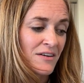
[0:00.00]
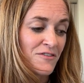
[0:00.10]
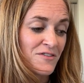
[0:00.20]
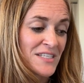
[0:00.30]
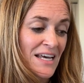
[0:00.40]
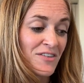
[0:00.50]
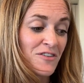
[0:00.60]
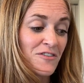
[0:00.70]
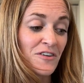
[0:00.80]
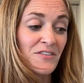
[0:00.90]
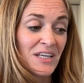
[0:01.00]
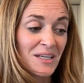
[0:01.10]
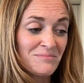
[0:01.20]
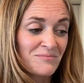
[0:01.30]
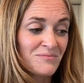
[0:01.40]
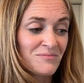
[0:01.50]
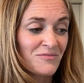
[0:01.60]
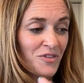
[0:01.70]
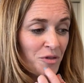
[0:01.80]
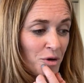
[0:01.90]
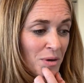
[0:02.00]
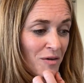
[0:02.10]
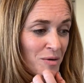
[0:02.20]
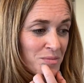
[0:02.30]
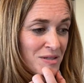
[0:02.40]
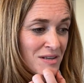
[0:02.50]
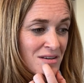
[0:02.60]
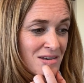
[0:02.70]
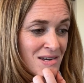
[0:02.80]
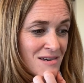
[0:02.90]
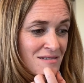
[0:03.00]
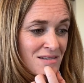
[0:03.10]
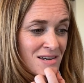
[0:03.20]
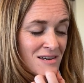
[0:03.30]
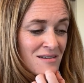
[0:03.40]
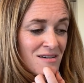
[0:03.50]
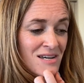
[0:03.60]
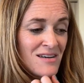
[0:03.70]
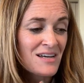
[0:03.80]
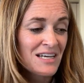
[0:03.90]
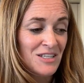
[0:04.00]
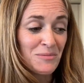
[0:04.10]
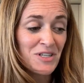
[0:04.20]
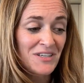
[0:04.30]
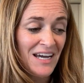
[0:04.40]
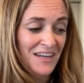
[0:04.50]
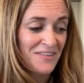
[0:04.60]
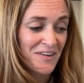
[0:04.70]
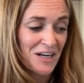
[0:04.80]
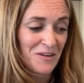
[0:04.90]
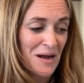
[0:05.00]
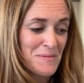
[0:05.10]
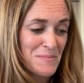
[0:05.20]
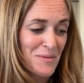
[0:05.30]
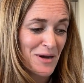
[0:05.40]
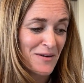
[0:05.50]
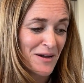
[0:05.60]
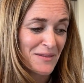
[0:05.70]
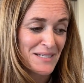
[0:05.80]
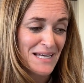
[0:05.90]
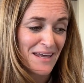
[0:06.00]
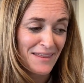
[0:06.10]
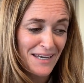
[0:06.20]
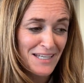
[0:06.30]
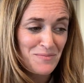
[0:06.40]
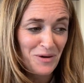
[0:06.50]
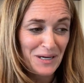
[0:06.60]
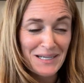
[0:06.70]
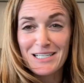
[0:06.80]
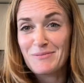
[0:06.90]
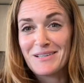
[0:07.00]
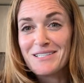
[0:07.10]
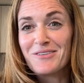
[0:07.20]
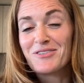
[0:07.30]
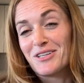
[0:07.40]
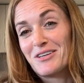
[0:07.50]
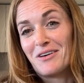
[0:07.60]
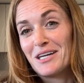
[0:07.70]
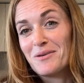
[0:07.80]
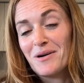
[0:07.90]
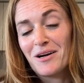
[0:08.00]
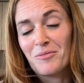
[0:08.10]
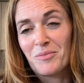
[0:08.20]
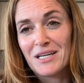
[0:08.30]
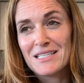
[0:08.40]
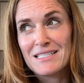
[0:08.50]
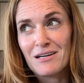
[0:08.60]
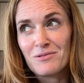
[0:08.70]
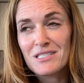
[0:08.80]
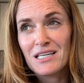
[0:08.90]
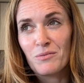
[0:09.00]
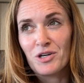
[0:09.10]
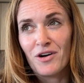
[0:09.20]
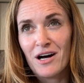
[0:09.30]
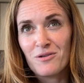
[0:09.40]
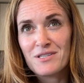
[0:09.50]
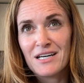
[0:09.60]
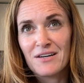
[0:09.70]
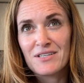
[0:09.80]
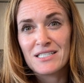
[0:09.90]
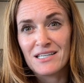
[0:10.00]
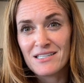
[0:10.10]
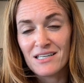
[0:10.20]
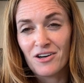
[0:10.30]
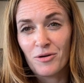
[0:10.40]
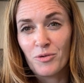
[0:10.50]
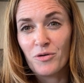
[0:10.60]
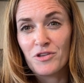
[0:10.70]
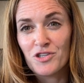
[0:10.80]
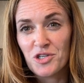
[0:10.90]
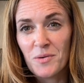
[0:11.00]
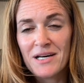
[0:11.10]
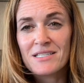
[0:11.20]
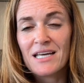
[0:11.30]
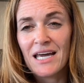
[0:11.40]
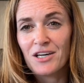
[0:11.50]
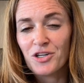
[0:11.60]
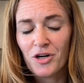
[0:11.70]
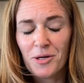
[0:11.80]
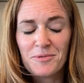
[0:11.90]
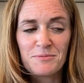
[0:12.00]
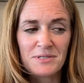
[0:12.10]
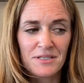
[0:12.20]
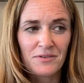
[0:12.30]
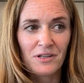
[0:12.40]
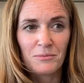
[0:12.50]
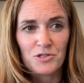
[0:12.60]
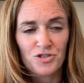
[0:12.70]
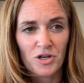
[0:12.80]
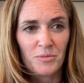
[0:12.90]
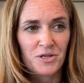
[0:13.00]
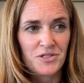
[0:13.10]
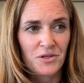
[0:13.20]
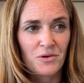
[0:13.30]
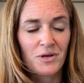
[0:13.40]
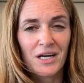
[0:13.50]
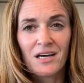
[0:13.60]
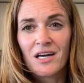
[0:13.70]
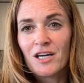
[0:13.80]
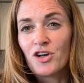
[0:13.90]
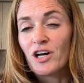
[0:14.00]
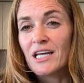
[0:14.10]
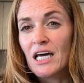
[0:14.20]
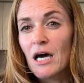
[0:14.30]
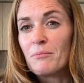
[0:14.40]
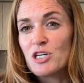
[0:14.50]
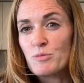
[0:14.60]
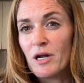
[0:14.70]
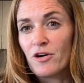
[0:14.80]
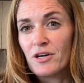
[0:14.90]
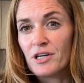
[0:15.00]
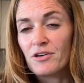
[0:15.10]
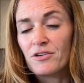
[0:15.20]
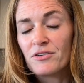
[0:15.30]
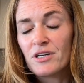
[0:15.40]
750 for 3 bedrooms. So I'm just kind of wrapping my brain around this. I think it's pretty expensive to live anywhere, but it sounds like when you're outside of a city center, both in the US and Europe, specifically Madrid or Barcelona, you're gonna get a much better deal.